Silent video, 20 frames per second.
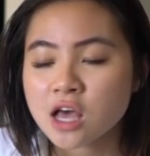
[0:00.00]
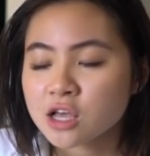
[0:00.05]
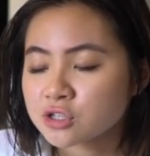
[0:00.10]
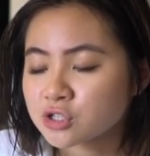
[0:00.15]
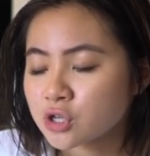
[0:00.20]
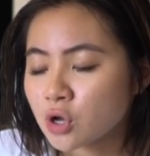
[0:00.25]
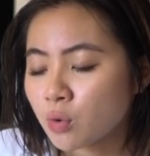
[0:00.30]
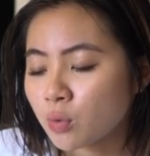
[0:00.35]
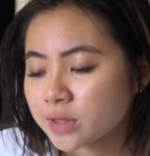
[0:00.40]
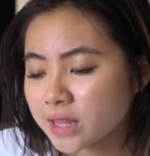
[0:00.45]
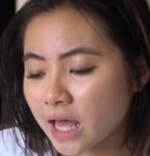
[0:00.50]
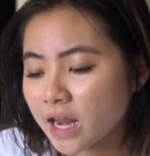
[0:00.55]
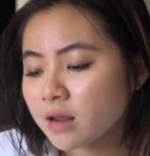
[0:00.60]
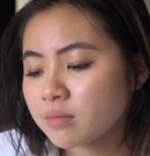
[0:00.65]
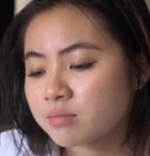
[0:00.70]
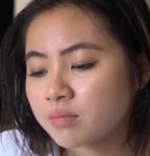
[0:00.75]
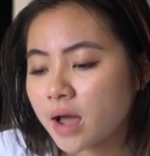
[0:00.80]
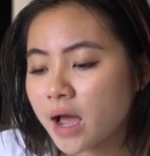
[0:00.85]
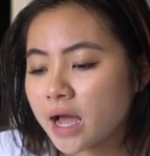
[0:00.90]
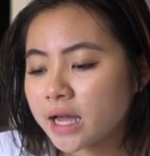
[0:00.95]
So with that
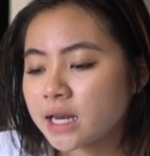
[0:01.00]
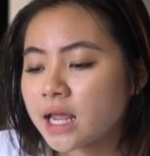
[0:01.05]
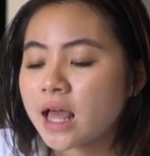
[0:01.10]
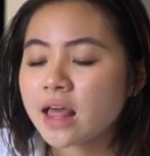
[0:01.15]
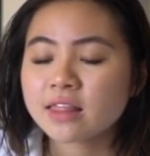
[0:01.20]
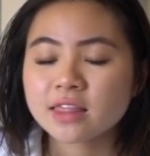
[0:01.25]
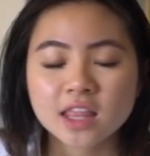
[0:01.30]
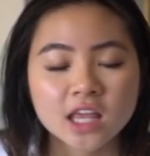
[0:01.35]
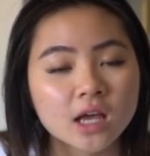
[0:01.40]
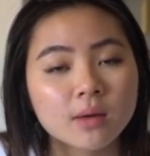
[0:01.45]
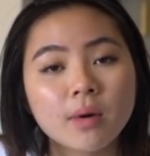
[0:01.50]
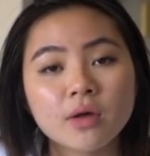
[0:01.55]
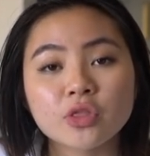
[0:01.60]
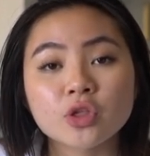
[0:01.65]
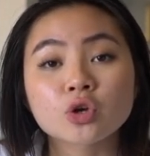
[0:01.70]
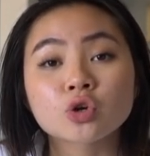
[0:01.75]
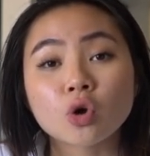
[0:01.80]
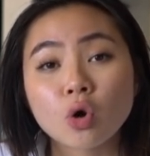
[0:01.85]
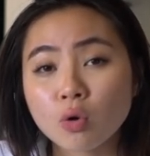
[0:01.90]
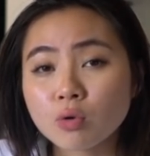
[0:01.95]
in mind, think about
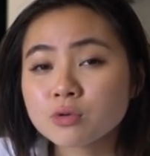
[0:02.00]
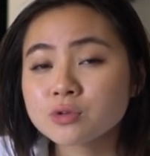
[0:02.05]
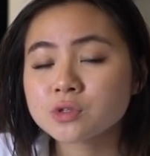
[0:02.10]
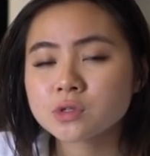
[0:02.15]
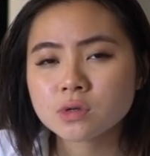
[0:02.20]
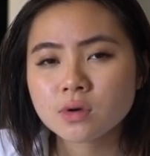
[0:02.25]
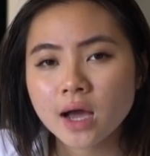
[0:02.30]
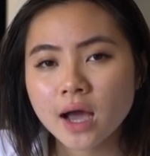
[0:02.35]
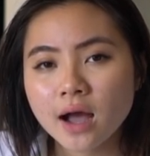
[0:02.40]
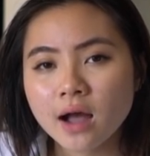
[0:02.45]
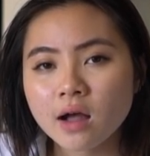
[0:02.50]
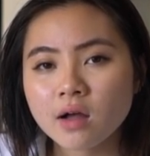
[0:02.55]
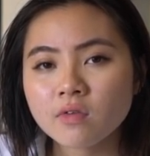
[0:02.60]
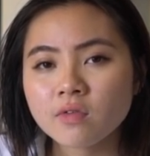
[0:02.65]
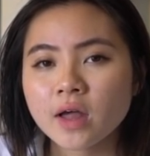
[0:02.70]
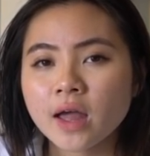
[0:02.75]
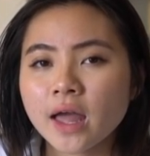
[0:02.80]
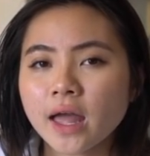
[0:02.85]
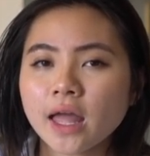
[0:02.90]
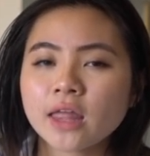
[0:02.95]
the goals you
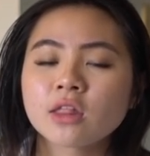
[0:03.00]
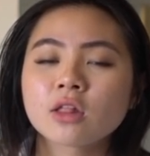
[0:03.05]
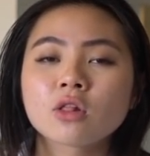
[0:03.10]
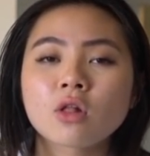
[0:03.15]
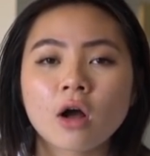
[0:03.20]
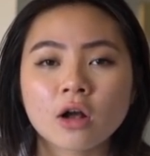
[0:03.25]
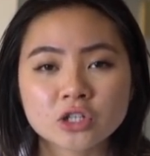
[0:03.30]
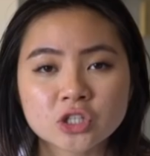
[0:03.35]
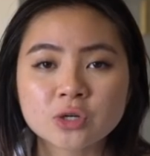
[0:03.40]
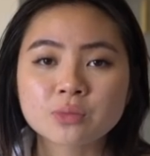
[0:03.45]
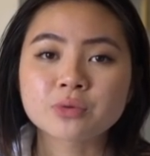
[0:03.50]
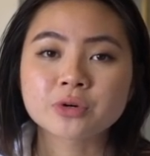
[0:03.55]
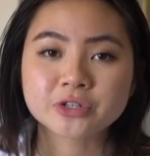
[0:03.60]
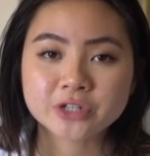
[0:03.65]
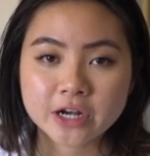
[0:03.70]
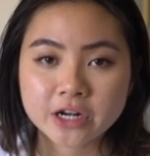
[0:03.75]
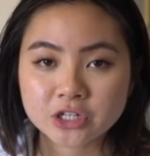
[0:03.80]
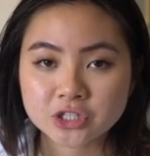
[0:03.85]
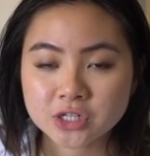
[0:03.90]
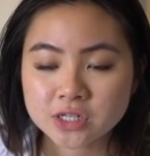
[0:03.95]
have and the long term
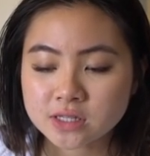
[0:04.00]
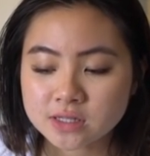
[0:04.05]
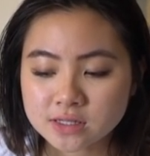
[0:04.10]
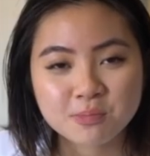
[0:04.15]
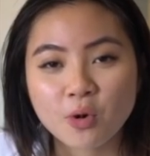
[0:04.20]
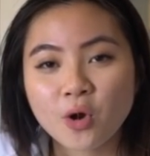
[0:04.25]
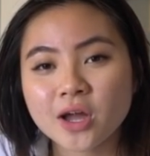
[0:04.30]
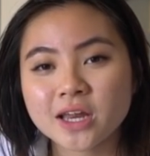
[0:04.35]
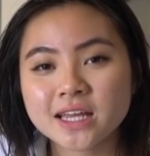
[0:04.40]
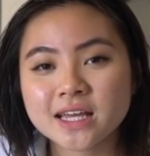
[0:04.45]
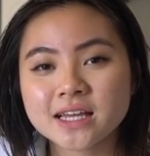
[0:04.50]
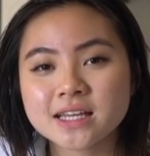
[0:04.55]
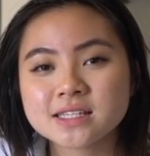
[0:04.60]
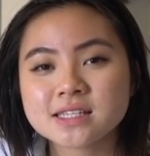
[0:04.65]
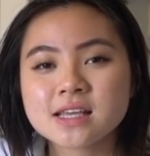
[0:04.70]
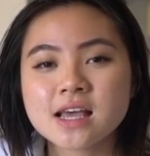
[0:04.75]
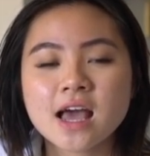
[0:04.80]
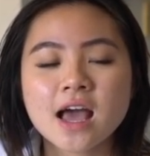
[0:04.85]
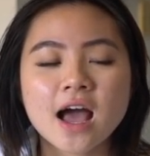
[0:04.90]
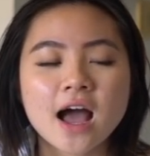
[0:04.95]
projections. Point
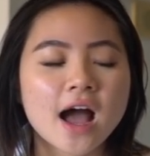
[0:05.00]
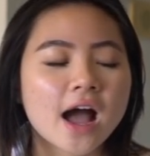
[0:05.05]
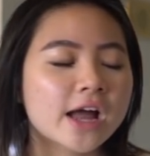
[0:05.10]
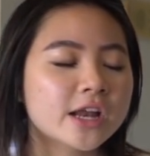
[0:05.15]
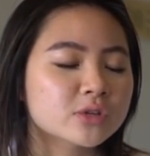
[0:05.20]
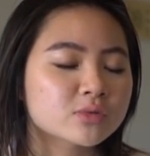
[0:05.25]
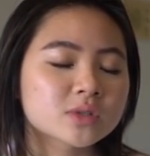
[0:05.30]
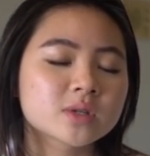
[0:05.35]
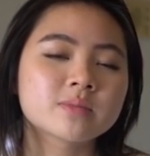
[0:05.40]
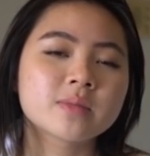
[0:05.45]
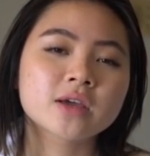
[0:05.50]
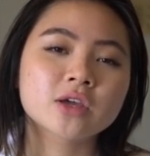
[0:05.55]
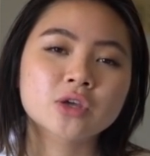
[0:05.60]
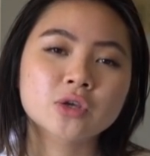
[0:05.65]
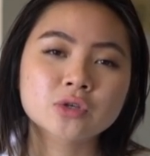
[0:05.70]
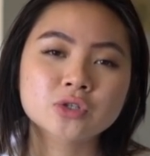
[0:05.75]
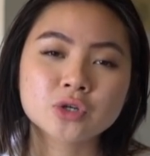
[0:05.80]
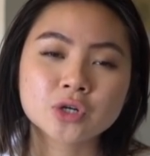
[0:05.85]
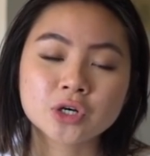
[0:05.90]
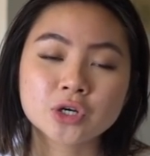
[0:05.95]
is, I just want to
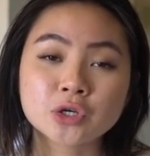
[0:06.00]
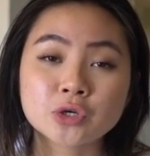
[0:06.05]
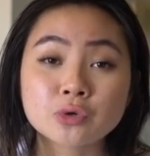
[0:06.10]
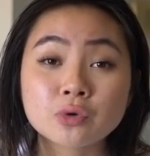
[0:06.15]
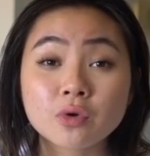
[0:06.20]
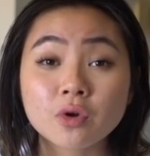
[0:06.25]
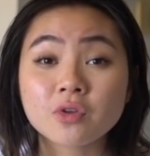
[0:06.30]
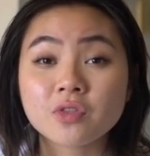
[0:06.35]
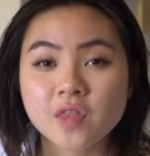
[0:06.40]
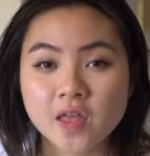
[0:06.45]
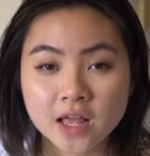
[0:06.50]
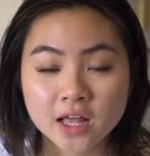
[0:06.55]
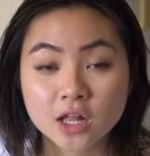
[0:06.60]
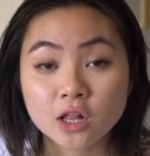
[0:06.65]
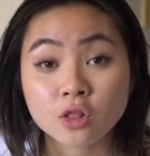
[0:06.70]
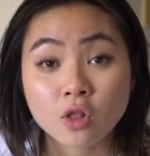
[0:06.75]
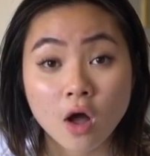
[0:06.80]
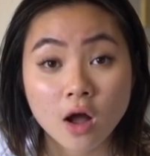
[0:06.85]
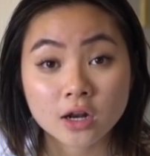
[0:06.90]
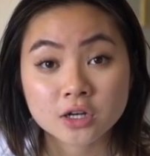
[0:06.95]
make sure you think
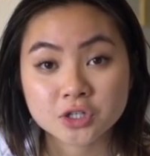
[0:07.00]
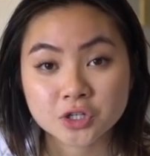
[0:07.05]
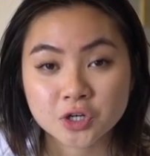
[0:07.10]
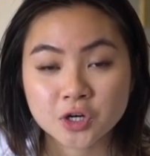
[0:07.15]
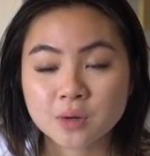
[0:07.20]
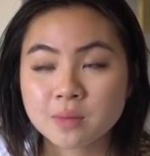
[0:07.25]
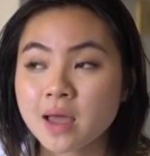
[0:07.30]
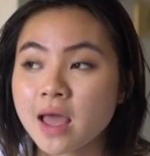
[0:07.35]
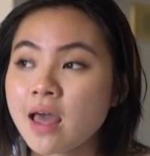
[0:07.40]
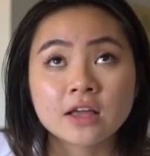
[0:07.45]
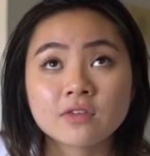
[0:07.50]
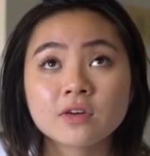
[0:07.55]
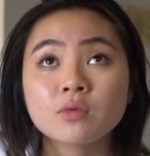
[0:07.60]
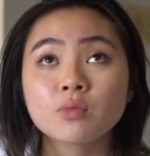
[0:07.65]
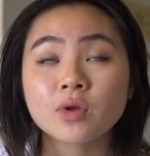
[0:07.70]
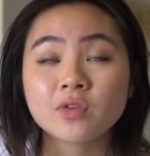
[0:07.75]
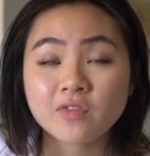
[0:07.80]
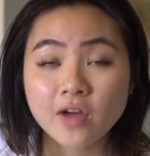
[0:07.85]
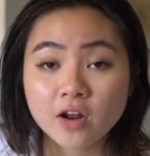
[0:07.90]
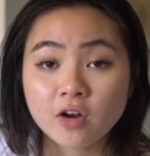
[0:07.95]
long term. Even
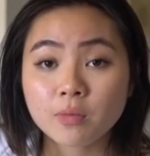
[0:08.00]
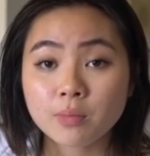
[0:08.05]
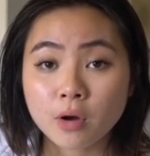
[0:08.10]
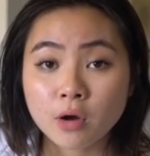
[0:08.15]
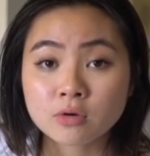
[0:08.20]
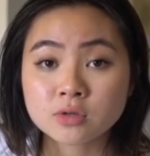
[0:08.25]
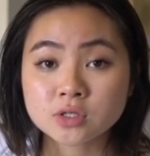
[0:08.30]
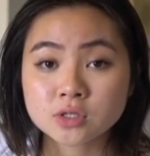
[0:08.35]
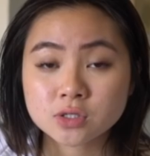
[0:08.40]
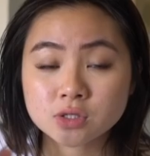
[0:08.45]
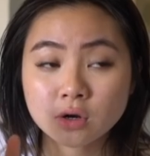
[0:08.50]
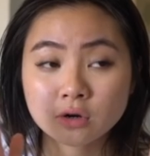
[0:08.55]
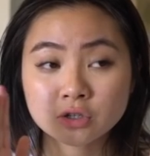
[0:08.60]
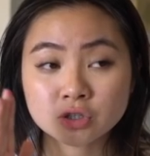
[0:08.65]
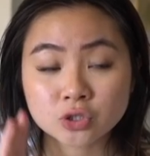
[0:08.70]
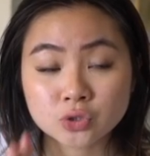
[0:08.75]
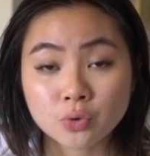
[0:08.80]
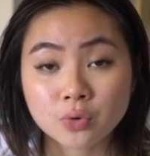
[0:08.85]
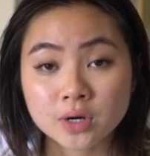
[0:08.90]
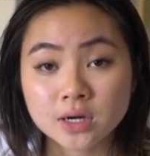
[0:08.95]
when viral posts are
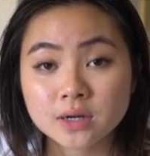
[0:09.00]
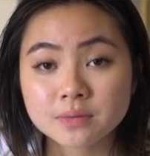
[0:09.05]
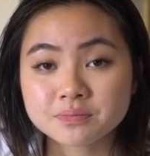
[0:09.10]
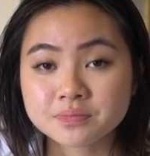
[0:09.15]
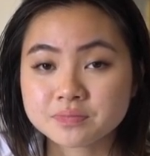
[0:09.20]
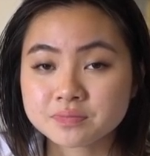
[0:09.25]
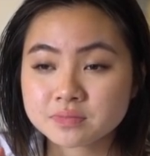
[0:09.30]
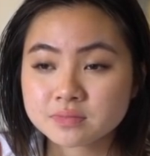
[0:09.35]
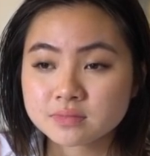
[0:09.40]
short,